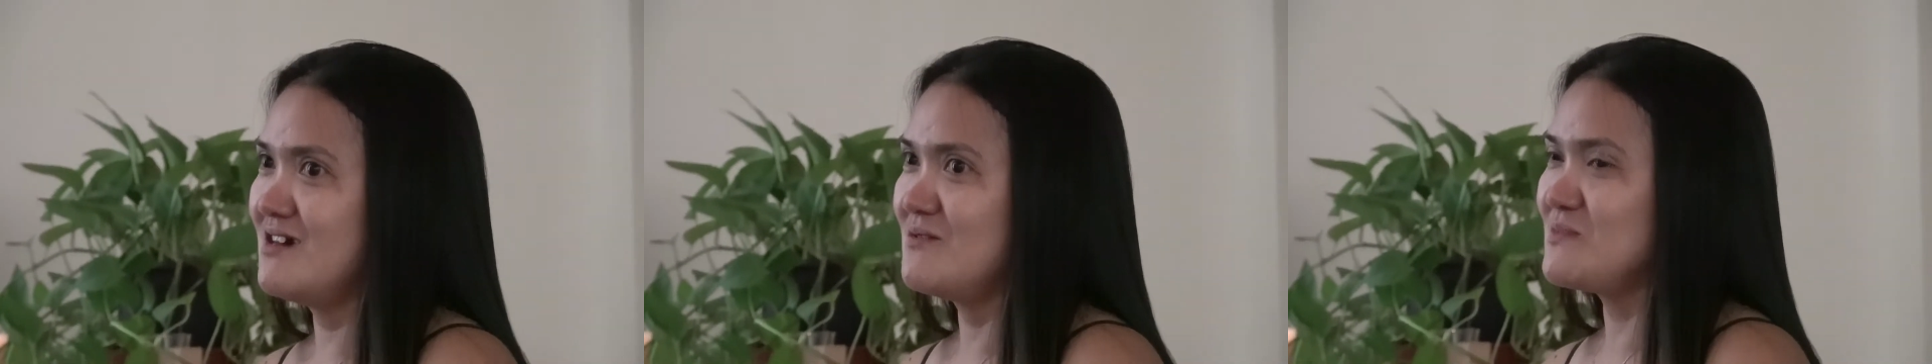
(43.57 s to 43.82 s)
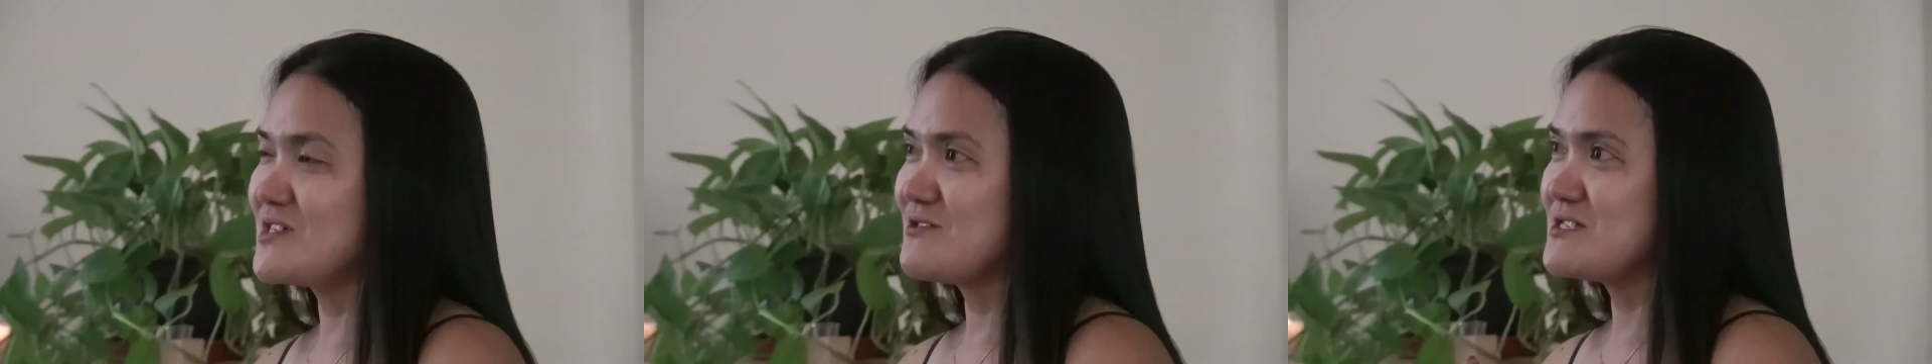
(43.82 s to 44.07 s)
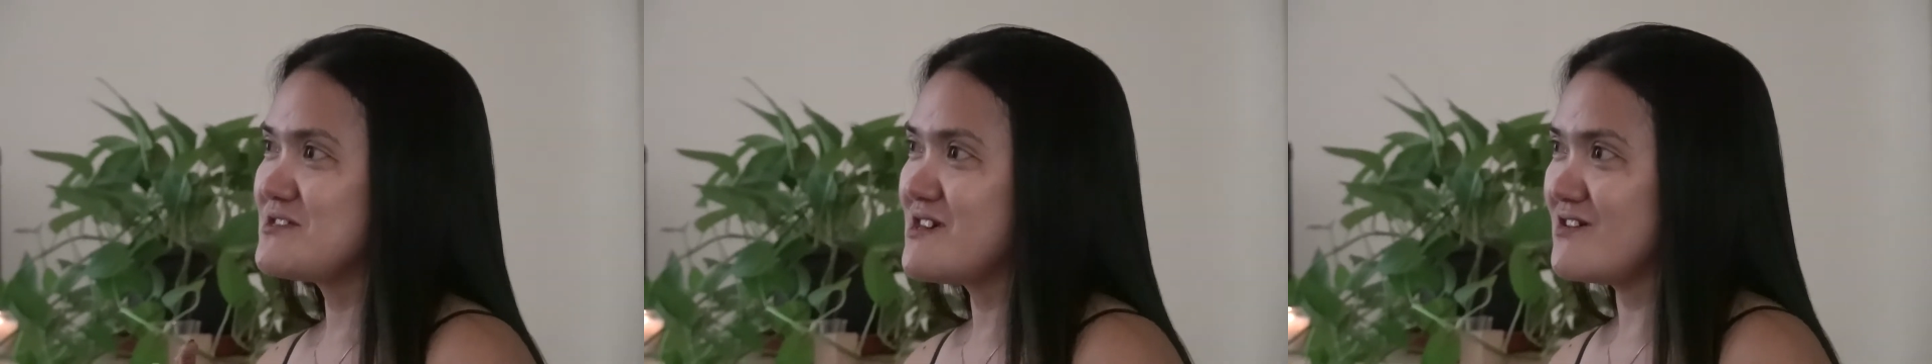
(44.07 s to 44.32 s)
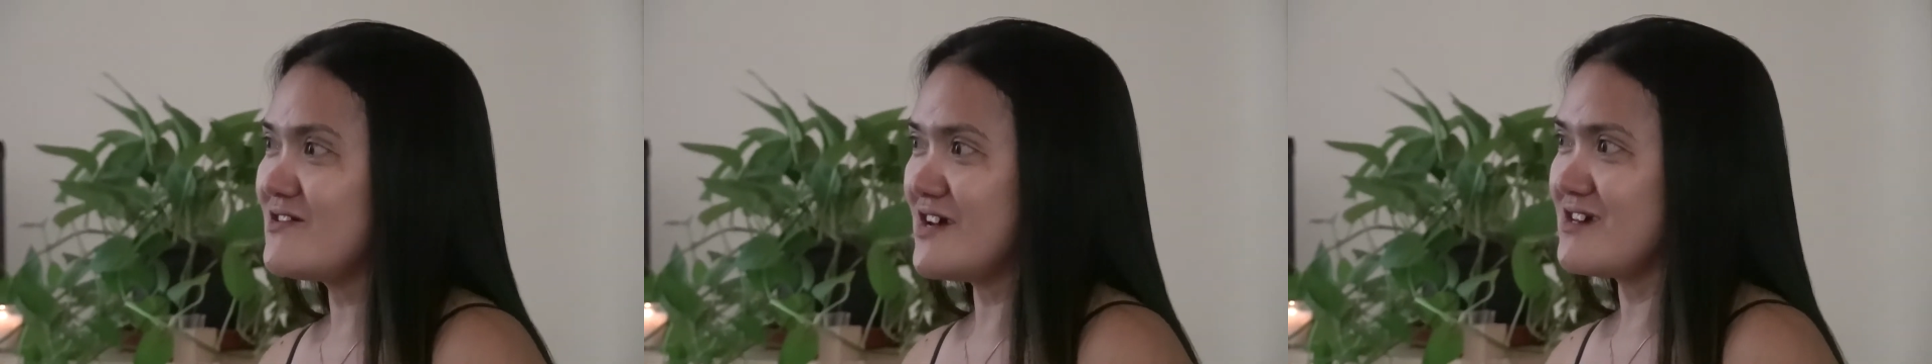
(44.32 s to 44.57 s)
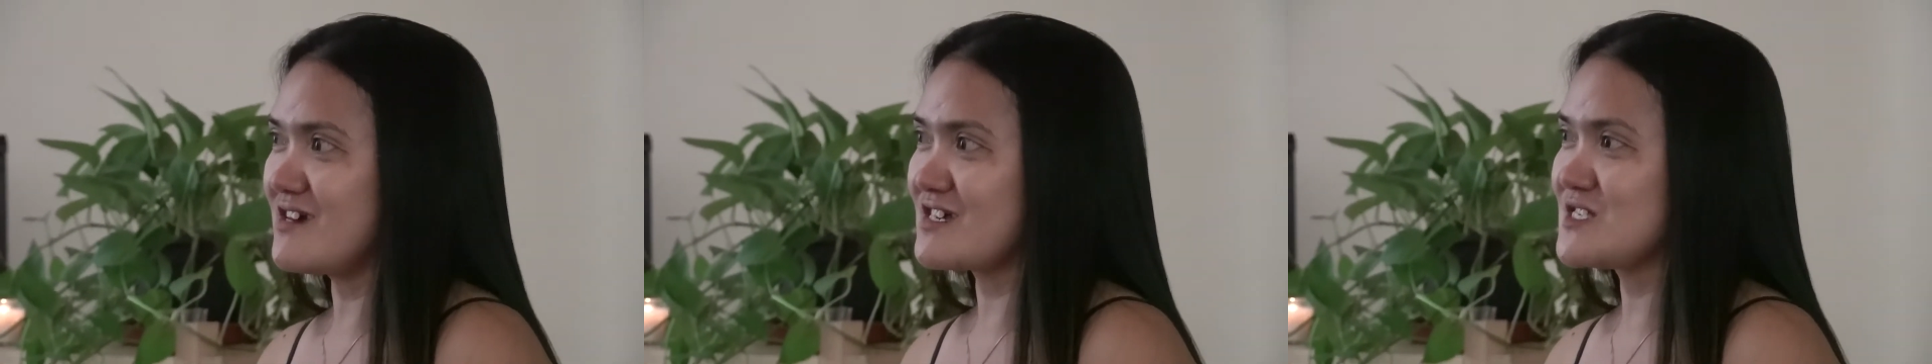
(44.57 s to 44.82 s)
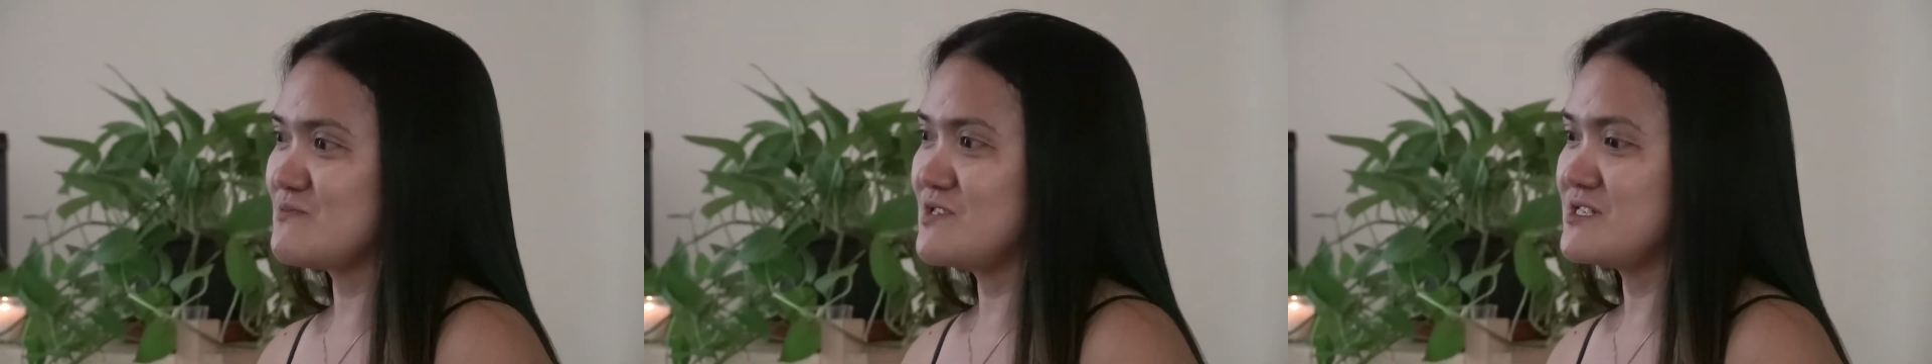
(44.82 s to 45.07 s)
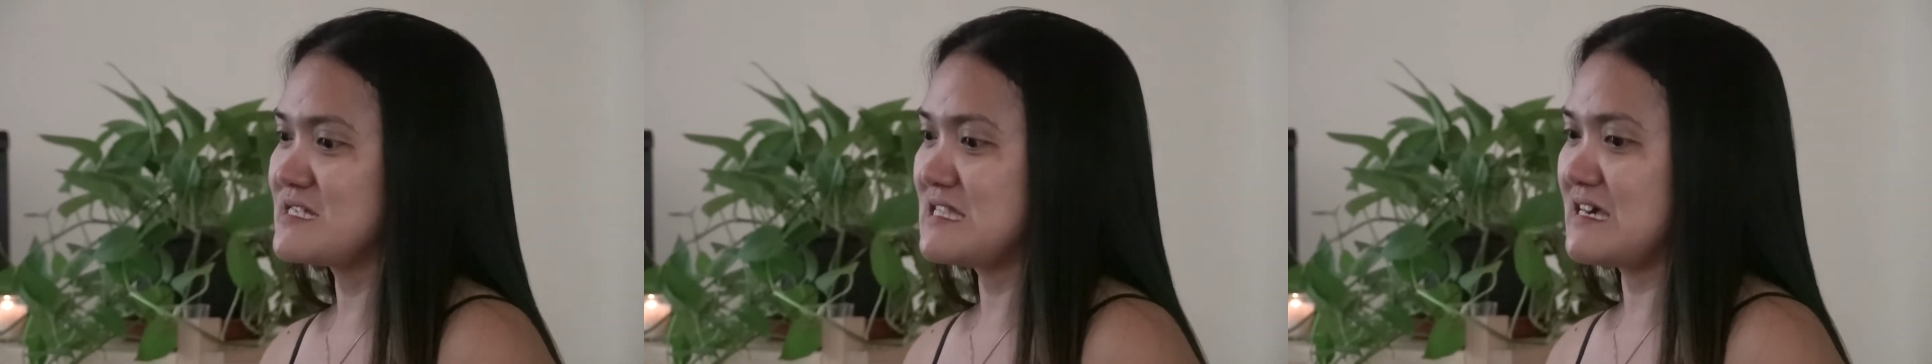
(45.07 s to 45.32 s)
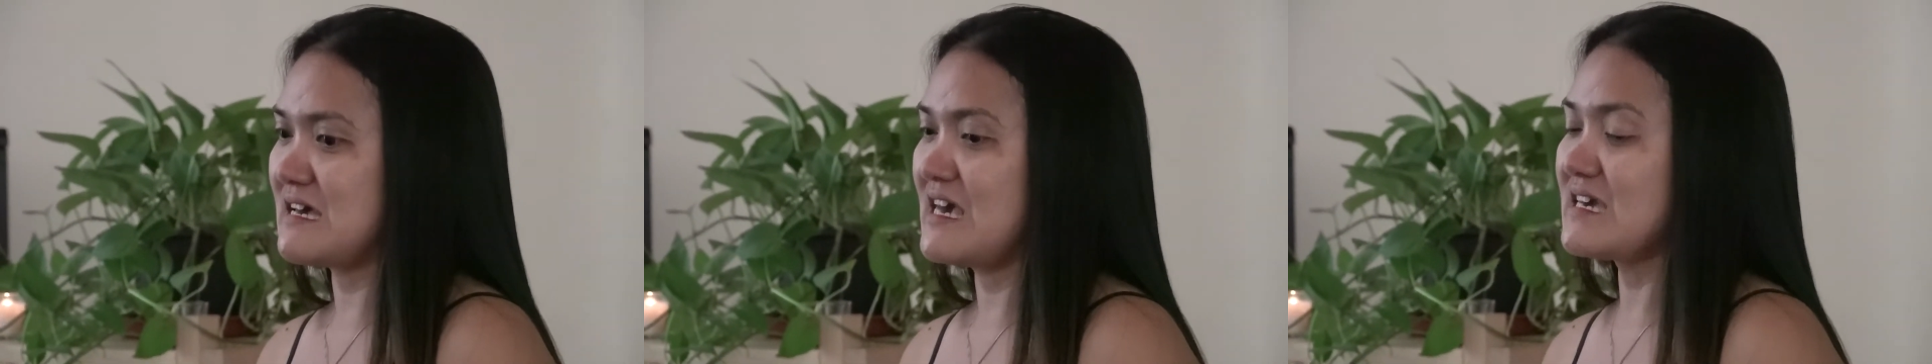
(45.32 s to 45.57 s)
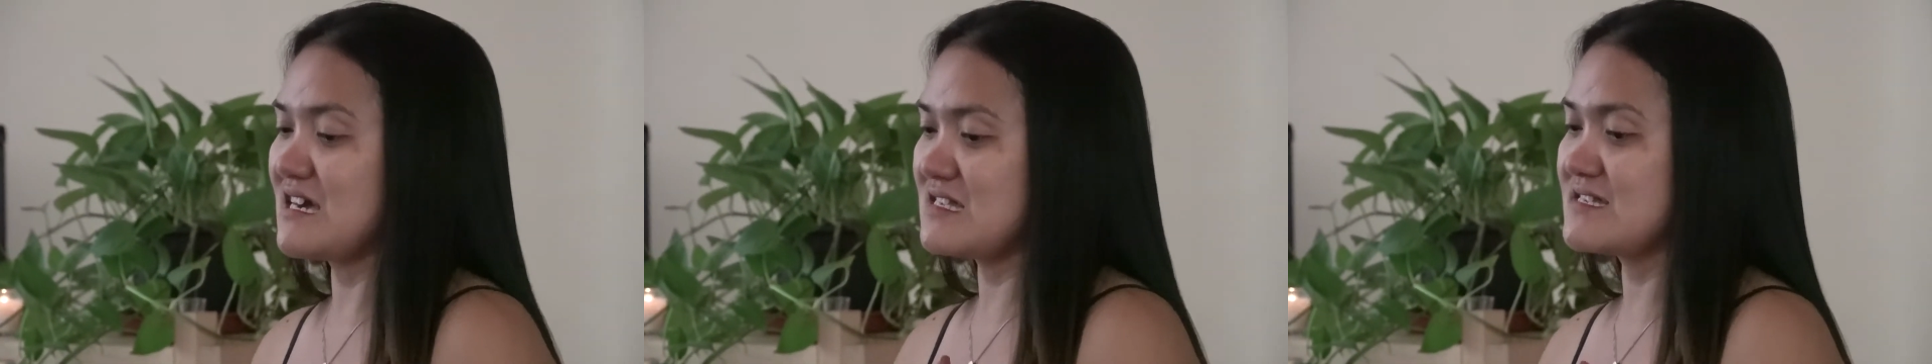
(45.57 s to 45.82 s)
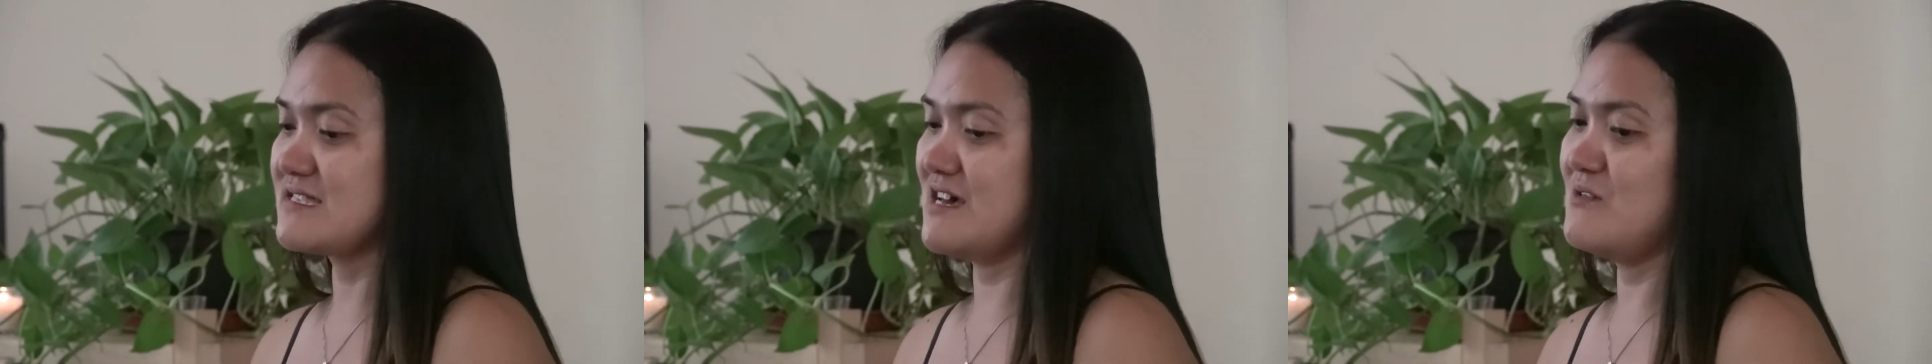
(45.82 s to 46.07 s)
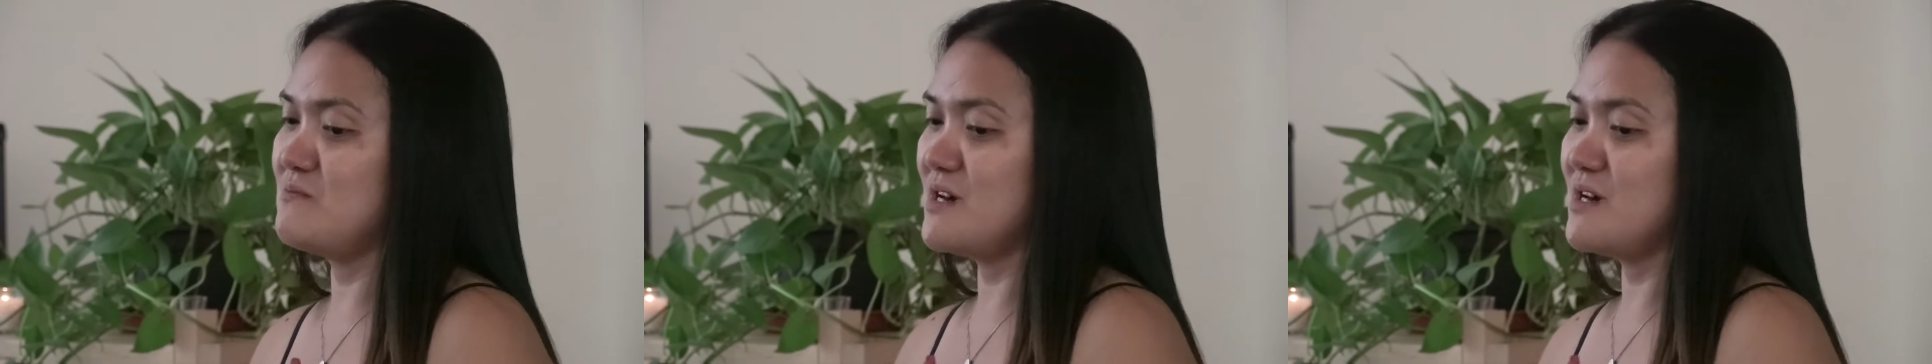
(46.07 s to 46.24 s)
because here I experience, like, I can stand